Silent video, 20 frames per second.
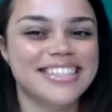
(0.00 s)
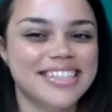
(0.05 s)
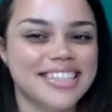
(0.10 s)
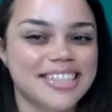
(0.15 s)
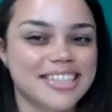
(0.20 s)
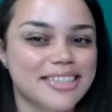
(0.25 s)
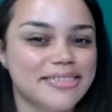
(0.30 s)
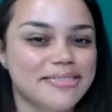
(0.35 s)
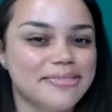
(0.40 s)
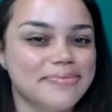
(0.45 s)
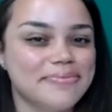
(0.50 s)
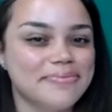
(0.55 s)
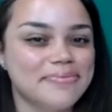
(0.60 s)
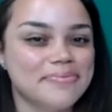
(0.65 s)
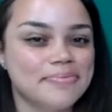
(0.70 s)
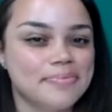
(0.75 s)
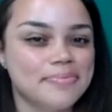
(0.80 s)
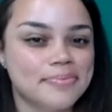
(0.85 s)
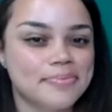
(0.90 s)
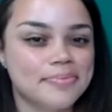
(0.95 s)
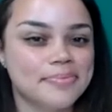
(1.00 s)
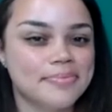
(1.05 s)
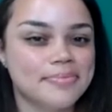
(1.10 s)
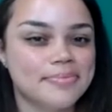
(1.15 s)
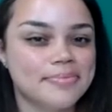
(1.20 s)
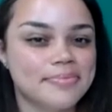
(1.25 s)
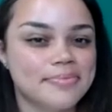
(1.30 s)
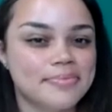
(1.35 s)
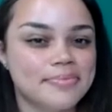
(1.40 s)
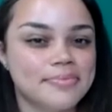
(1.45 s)

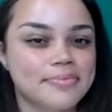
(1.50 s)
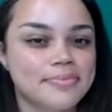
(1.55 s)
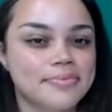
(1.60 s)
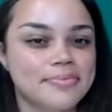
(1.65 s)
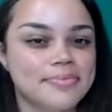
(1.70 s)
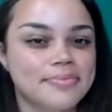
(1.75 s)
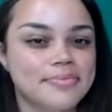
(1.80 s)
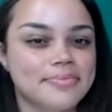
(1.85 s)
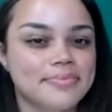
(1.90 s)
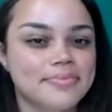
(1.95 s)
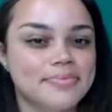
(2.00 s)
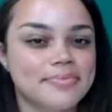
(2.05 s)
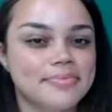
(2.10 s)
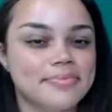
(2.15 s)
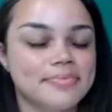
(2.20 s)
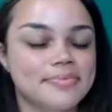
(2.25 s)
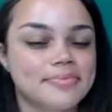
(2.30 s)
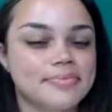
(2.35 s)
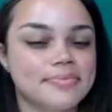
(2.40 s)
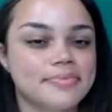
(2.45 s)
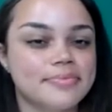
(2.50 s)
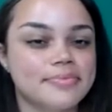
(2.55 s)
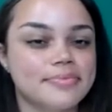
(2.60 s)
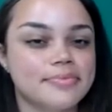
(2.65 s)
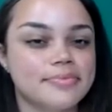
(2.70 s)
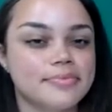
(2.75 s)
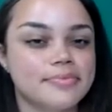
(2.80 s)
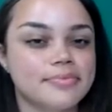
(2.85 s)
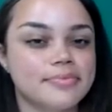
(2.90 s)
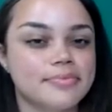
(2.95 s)

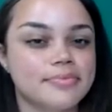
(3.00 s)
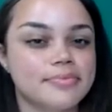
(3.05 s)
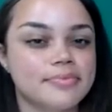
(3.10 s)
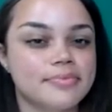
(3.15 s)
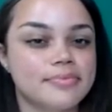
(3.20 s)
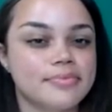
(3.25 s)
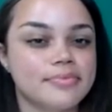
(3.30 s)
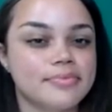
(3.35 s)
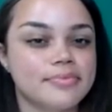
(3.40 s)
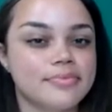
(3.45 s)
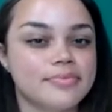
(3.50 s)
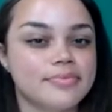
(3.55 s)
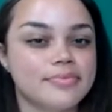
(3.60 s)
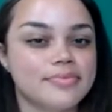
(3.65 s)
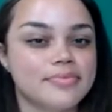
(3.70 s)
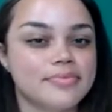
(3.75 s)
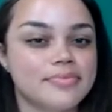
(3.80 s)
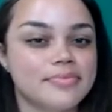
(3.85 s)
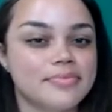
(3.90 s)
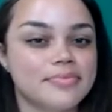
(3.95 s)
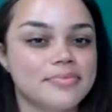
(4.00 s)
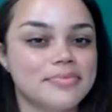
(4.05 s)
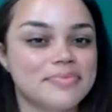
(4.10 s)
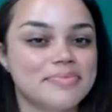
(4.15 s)
The person shown says nothing.